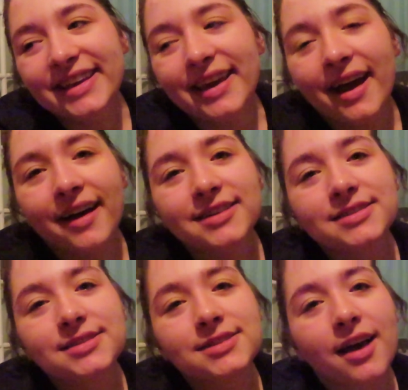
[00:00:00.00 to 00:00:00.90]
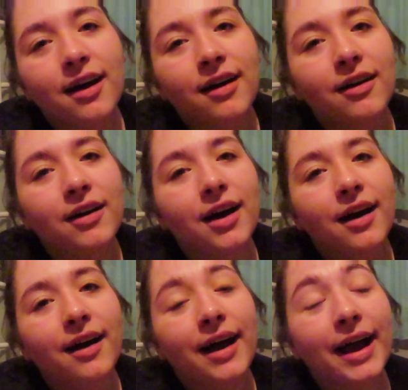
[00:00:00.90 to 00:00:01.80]
Yeah, so
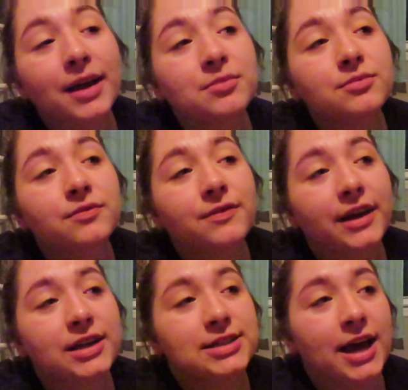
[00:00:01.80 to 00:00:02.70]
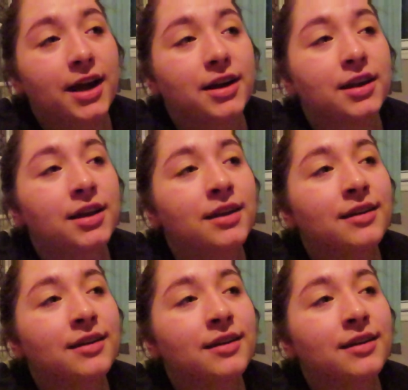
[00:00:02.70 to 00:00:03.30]
I'm very tired.